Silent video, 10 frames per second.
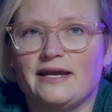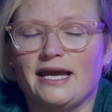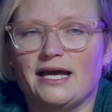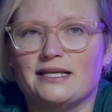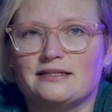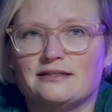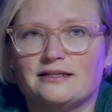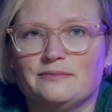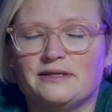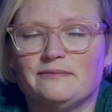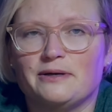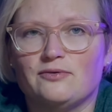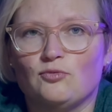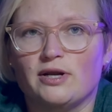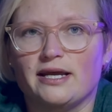and a little bit
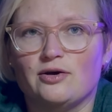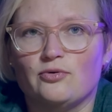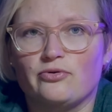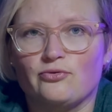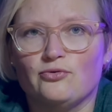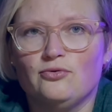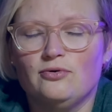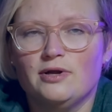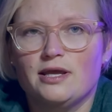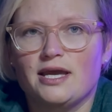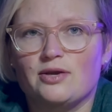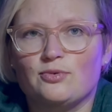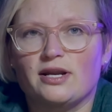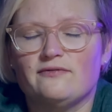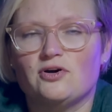about what I go through and
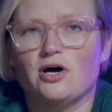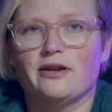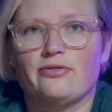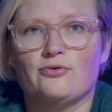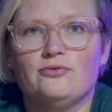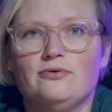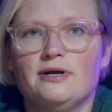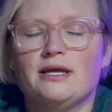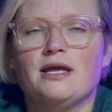what I've gone through